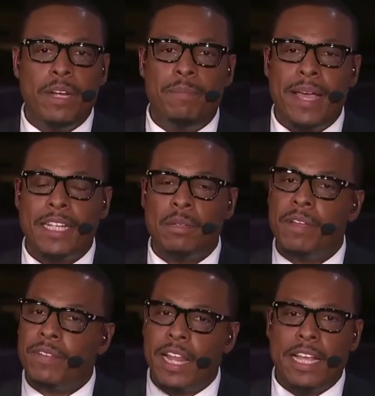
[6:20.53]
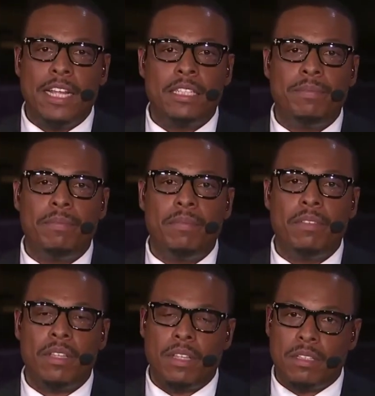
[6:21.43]
put it past them. If Klay
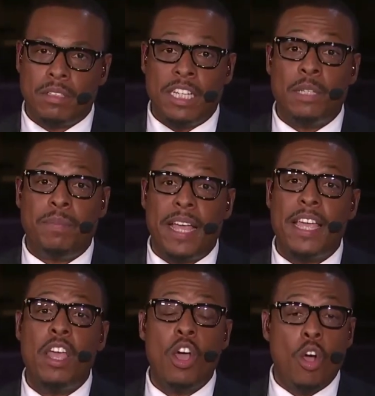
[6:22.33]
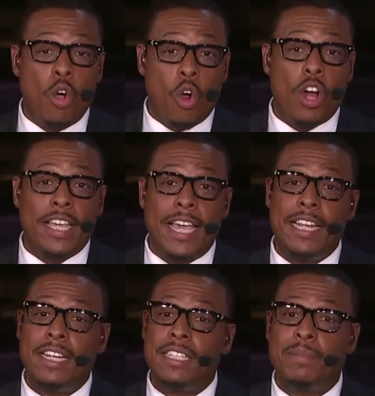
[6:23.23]
doesn't play or
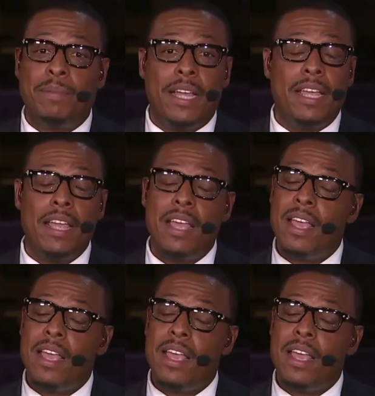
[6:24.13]
KD doesn't play,